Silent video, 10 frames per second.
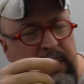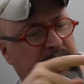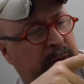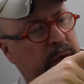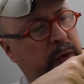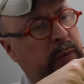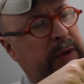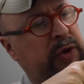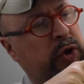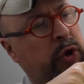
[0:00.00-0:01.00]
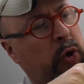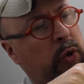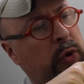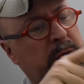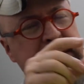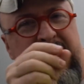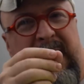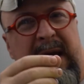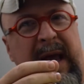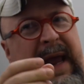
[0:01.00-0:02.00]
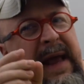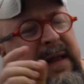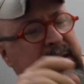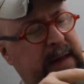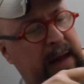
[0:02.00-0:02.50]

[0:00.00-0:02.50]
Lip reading: maroon with gold and